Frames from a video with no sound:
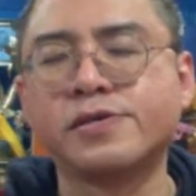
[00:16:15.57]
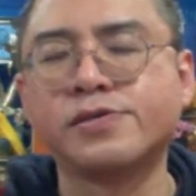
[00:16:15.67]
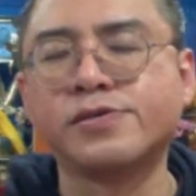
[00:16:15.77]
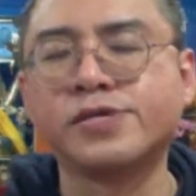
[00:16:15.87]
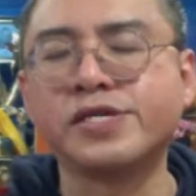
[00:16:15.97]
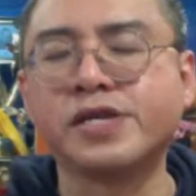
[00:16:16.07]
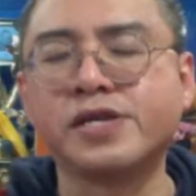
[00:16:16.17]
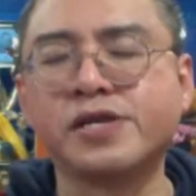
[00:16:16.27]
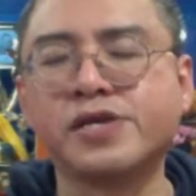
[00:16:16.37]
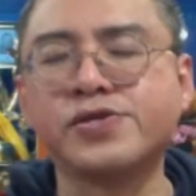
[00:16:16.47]
Notice
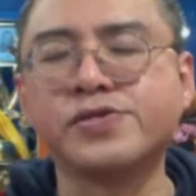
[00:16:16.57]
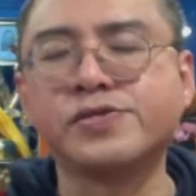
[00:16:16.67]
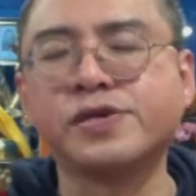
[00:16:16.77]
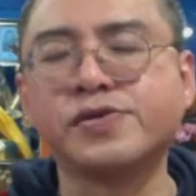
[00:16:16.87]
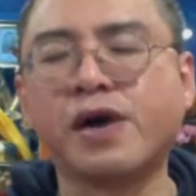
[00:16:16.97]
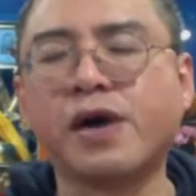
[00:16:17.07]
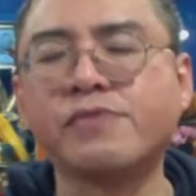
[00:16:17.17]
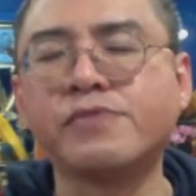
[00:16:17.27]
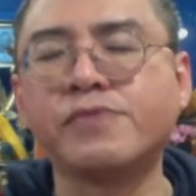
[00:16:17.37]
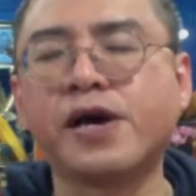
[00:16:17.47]
sensations at your
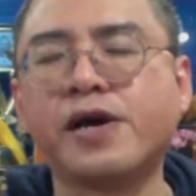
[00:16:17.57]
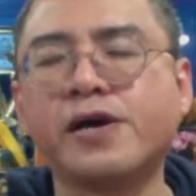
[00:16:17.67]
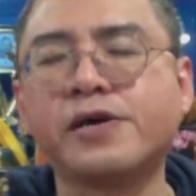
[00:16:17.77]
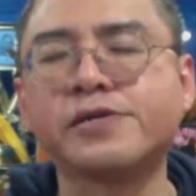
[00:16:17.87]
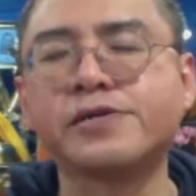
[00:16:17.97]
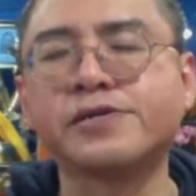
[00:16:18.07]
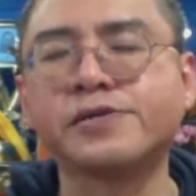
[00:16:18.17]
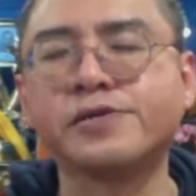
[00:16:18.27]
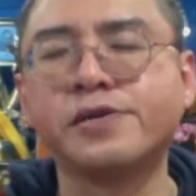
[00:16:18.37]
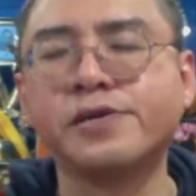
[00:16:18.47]
upper back,
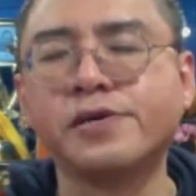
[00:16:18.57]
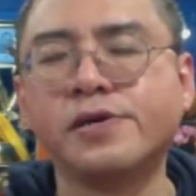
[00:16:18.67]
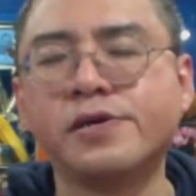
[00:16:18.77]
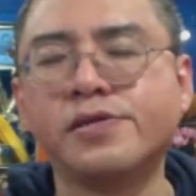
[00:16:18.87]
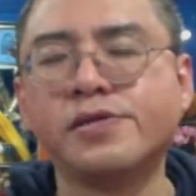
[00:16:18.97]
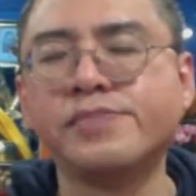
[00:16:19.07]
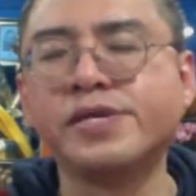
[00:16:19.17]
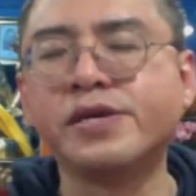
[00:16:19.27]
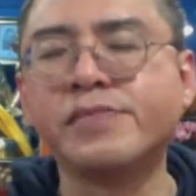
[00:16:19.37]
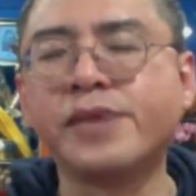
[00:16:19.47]
the
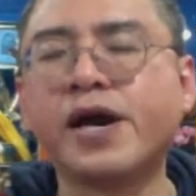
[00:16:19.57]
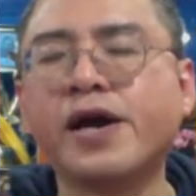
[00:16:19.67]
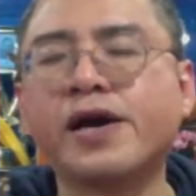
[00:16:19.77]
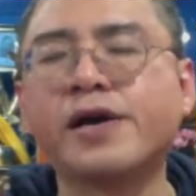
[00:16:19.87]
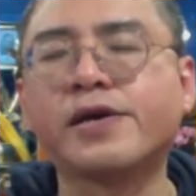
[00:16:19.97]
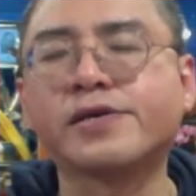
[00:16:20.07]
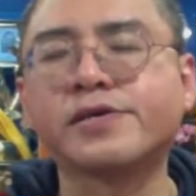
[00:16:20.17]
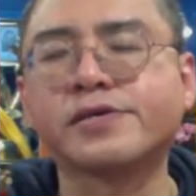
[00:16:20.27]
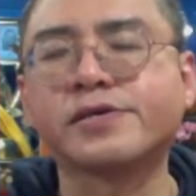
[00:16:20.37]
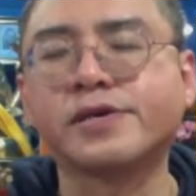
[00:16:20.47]
middle back,
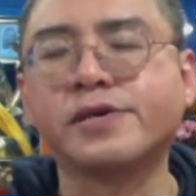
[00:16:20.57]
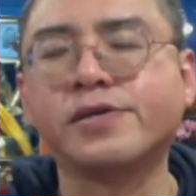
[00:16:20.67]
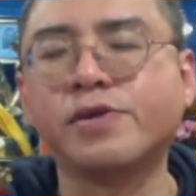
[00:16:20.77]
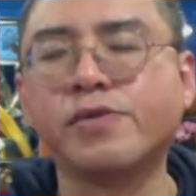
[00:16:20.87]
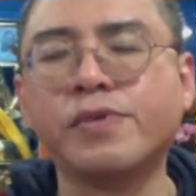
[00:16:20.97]
and lower